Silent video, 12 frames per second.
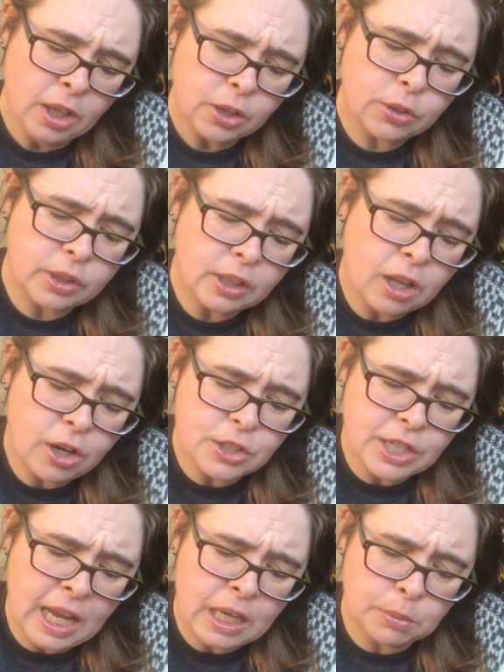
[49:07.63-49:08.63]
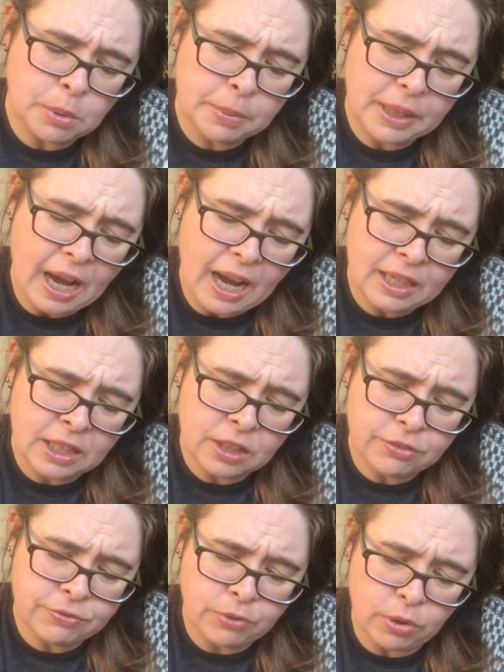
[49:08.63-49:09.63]
"Could a large animal be hiding in
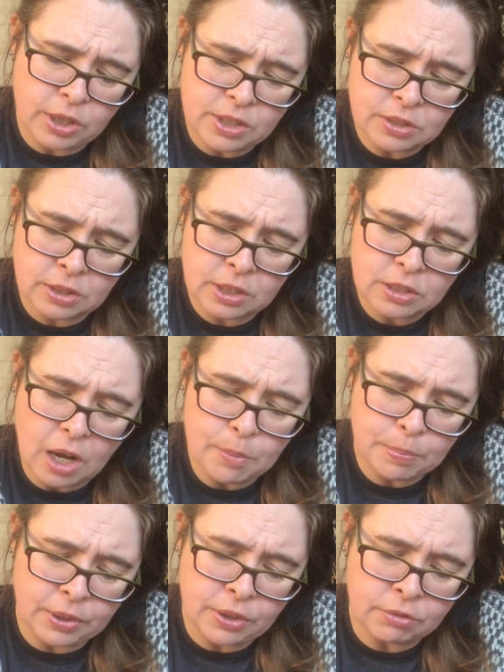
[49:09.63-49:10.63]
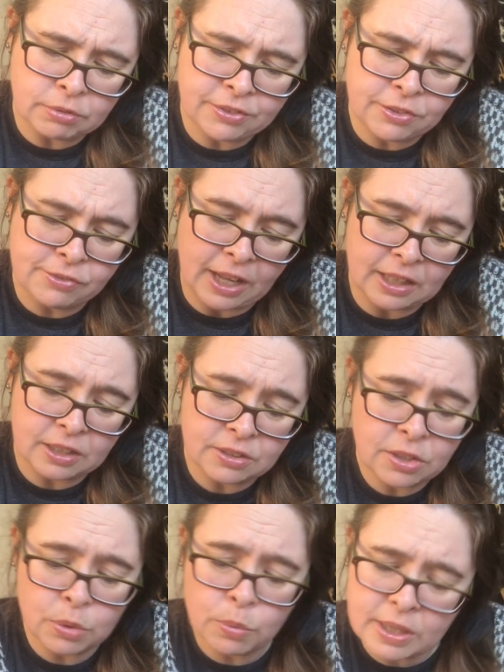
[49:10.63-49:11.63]
the forest on the top part of the river valley,
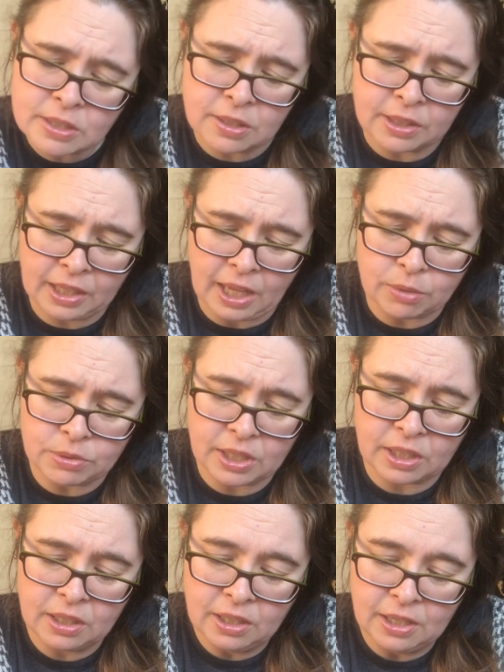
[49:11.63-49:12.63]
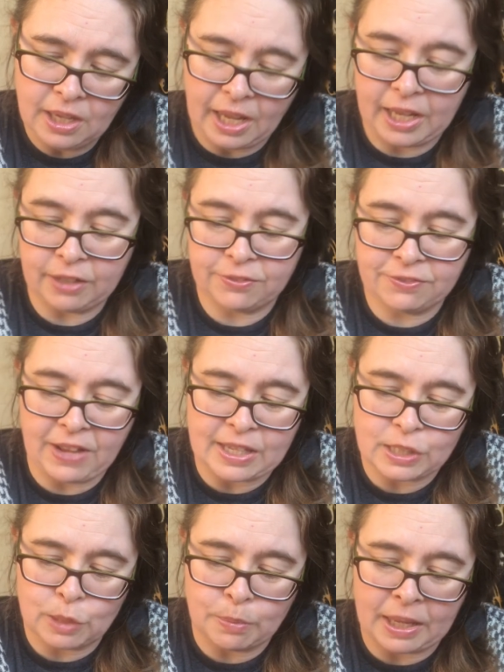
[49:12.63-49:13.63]
to the west of the county?" I held
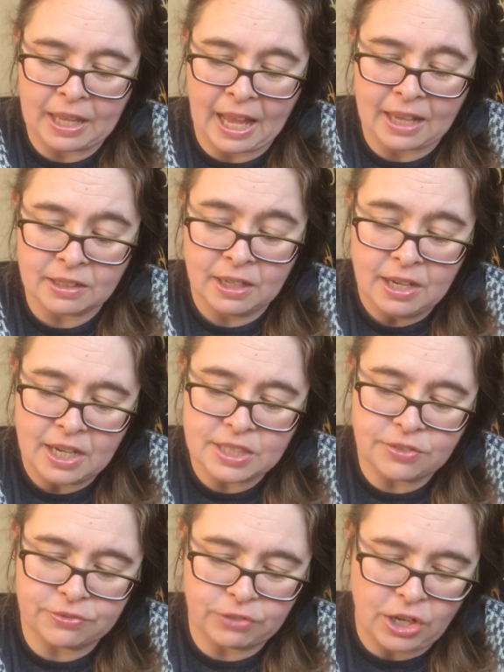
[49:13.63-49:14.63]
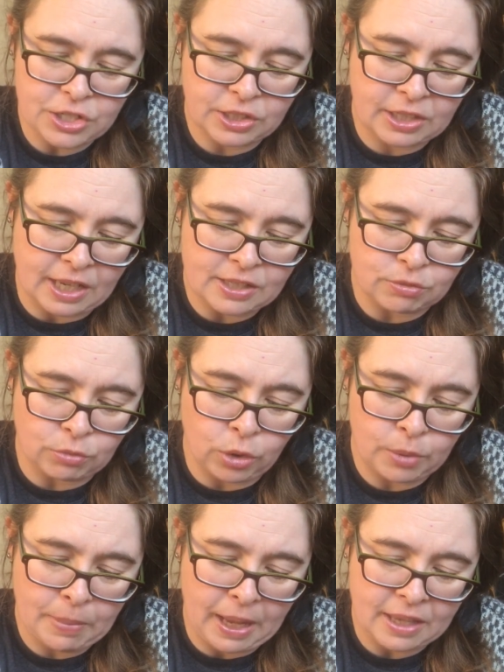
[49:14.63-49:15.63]
fast to my hat as a fresh gust
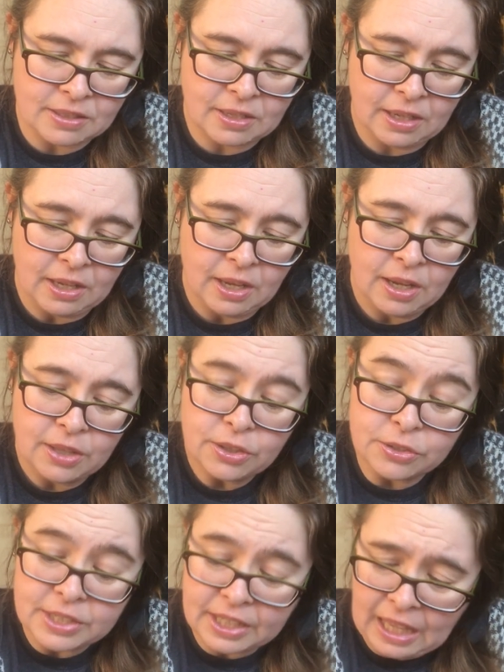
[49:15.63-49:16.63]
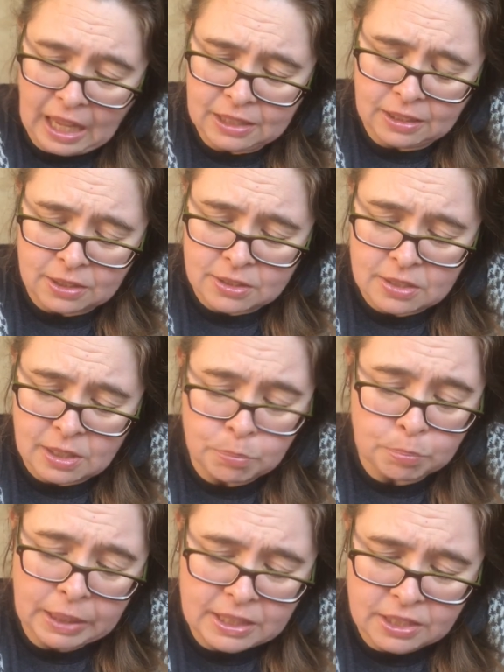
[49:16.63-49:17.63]
roared past. "There's the canyons,
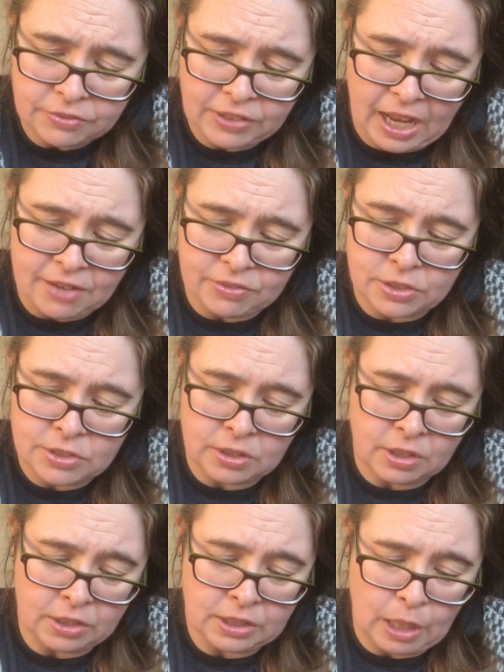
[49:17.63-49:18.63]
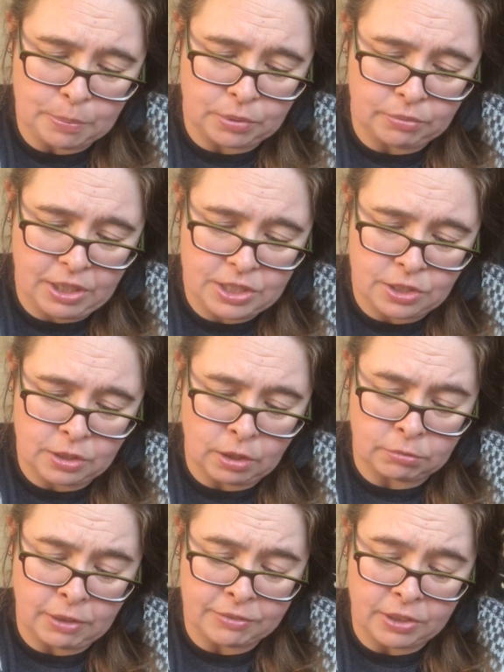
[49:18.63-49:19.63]
and plenty of caverns along the upper reaches of
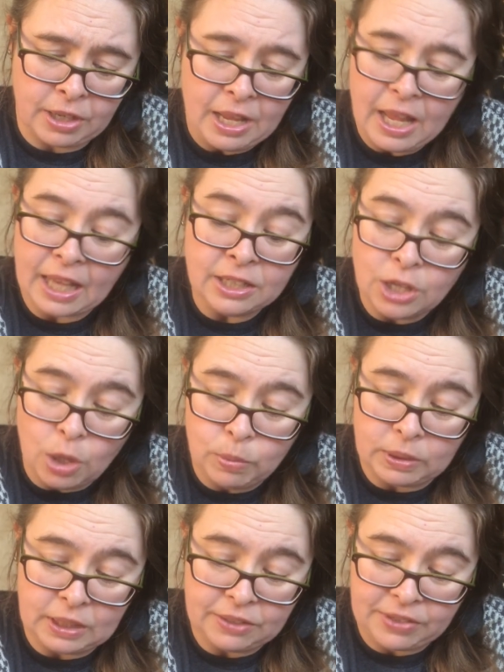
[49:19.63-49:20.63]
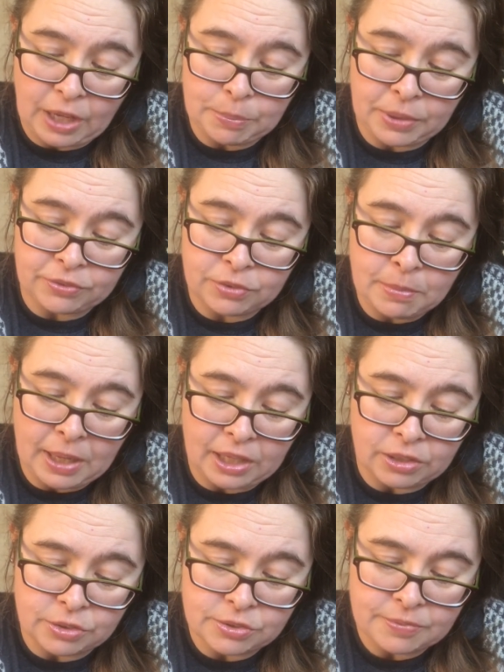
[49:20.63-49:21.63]
the river, and no one living up there for
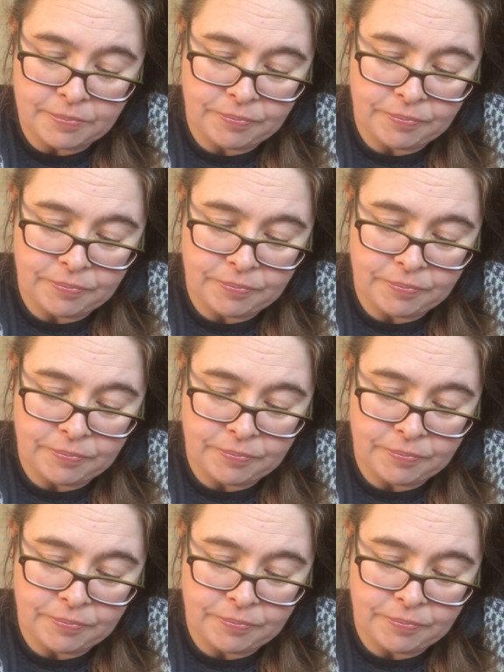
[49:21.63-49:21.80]
miles."